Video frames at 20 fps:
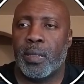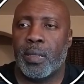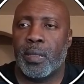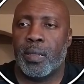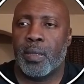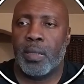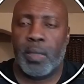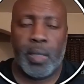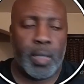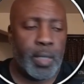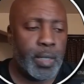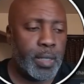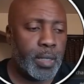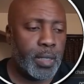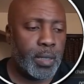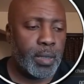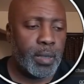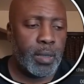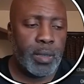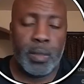
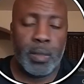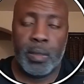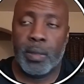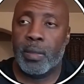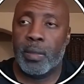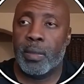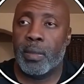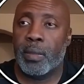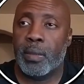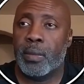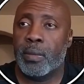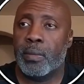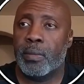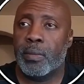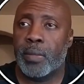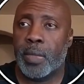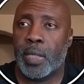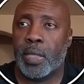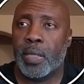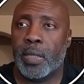80,
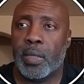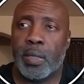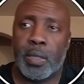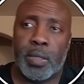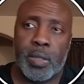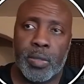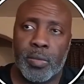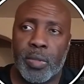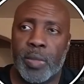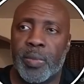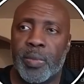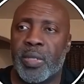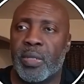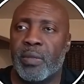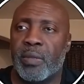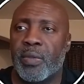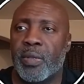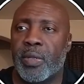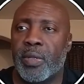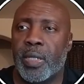meaning there's a web
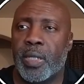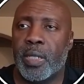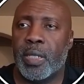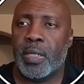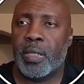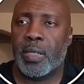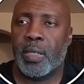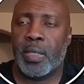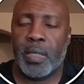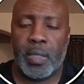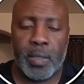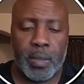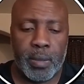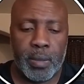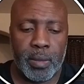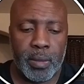server running there.